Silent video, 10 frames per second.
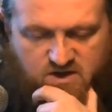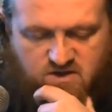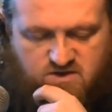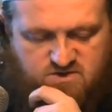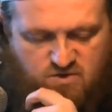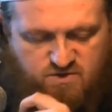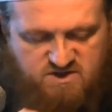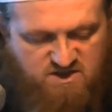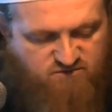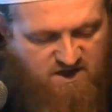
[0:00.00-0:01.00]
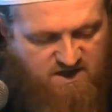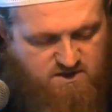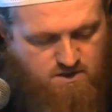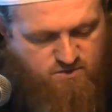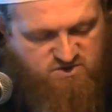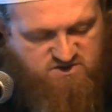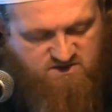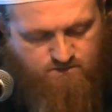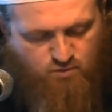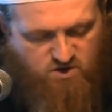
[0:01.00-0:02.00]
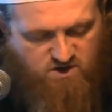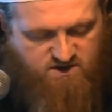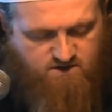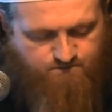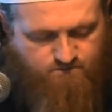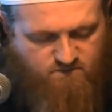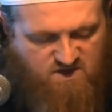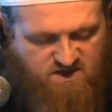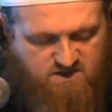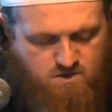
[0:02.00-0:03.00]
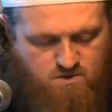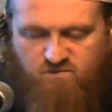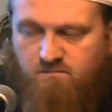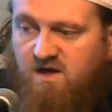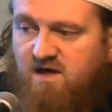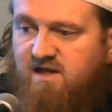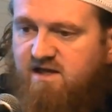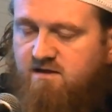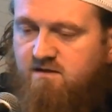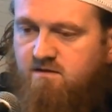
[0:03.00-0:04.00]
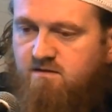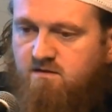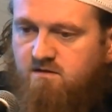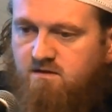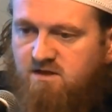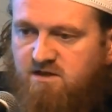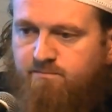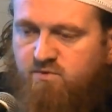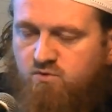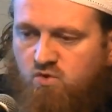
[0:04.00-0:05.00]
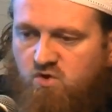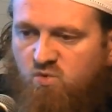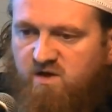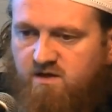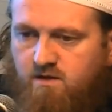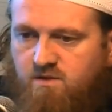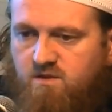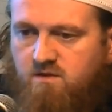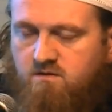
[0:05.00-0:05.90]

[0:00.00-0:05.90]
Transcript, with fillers: So the general hadith, which is in al-Bukhari, the hadith of Malik ibn al-Huwayrith,